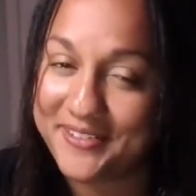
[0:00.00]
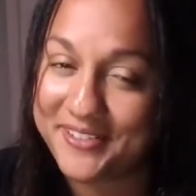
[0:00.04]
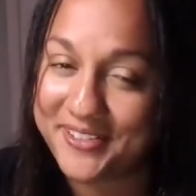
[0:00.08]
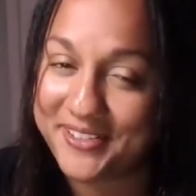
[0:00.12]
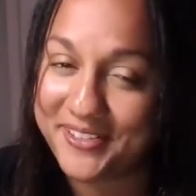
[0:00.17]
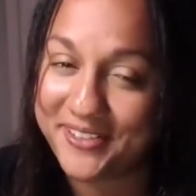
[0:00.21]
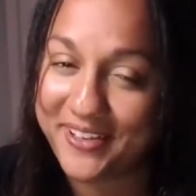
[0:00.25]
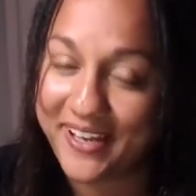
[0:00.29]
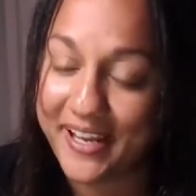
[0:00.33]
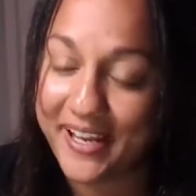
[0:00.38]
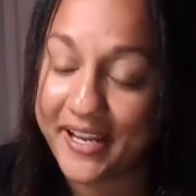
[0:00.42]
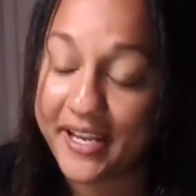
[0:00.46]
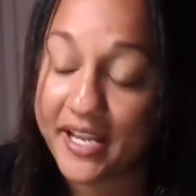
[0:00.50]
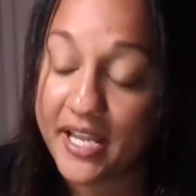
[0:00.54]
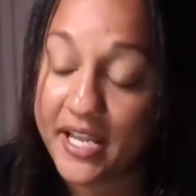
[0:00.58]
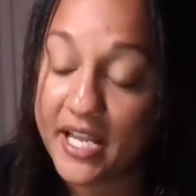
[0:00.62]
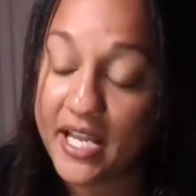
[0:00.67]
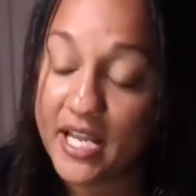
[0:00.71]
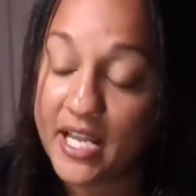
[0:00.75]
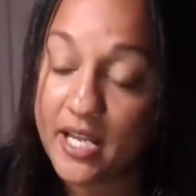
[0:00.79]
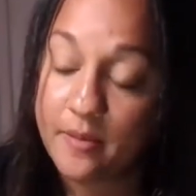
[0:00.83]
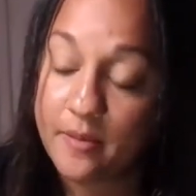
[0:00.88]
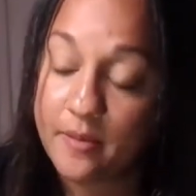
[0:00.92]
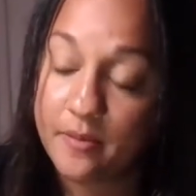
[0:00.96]
okay?
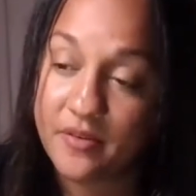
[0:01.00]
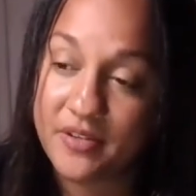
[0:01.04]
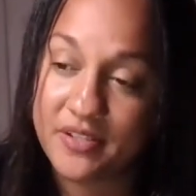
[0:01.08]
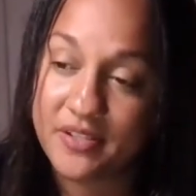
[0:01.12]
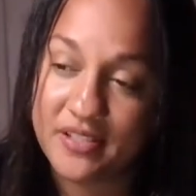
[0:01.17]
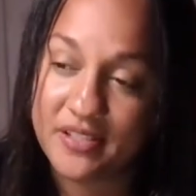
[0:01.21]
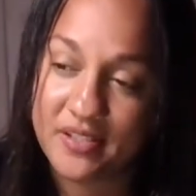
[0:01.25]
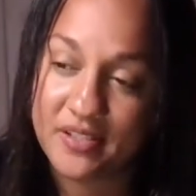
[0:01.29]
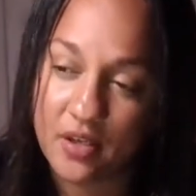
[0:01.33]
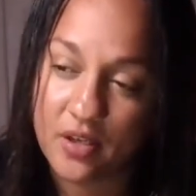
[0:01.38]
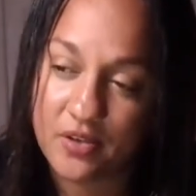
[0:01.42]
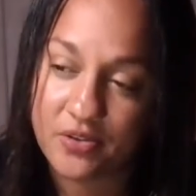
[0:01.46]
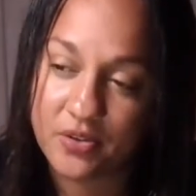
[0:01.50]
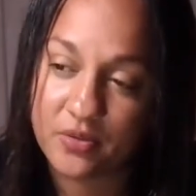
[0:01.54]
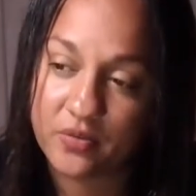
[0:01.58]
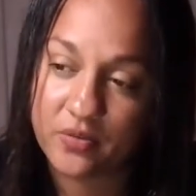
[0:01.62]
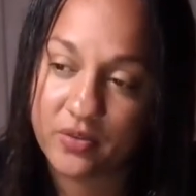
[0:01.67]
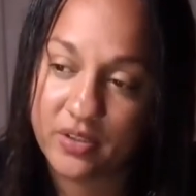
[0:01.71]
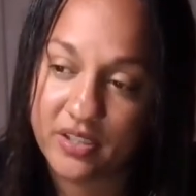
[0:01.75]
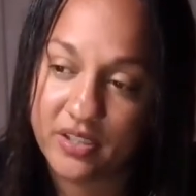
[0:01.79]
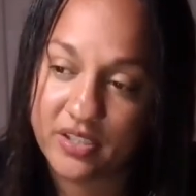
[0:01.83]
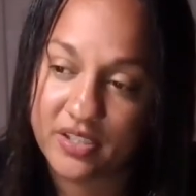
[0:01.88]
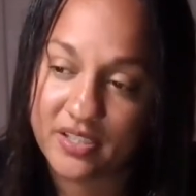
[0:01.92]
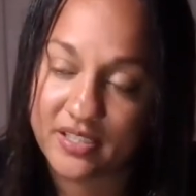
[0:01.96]
But this is also
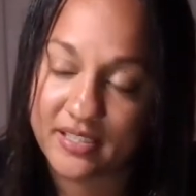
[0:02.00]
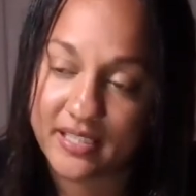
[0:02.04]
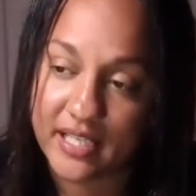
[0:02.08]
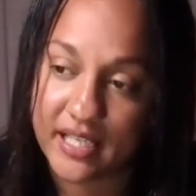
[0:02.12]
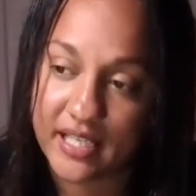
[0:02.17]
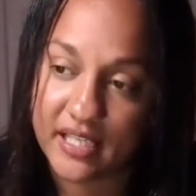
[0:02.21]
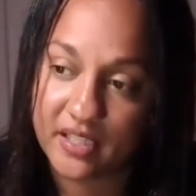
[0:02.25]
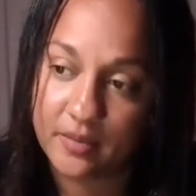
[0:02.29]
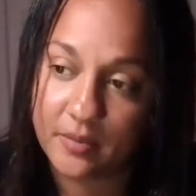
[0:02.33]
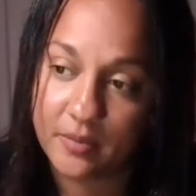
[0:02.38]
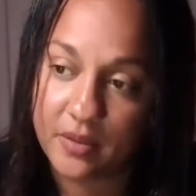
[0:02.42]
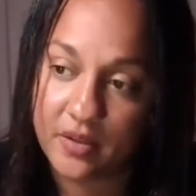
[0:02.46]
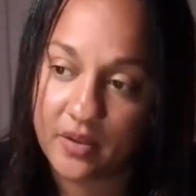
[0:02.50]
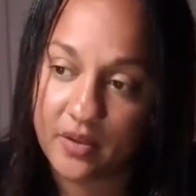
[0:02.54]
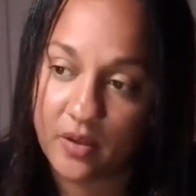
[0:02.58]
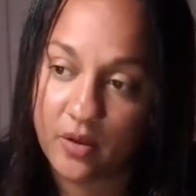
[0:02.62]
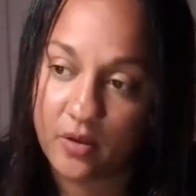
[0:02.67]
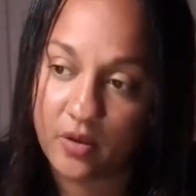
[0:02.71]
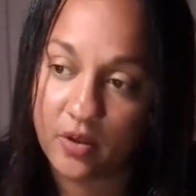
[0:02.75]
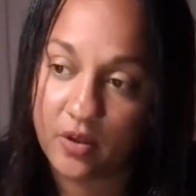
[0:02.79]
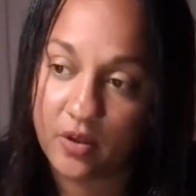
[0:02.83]
really just telling me, though, that